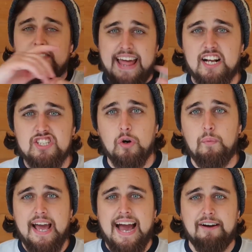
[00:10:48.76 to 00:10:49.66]
Next up
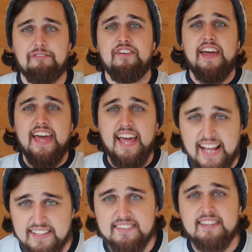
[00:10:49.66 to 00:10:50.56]
we have
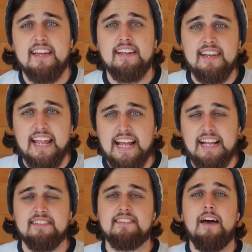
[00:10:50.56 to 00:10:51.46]
is
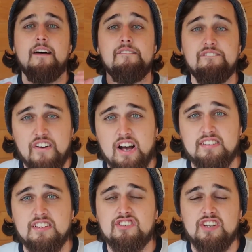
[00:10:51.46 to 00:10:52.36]
Leeds
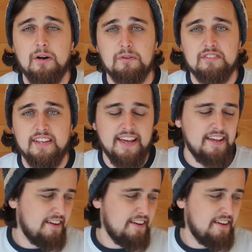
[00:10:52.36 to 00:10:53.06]
versus Chelsea.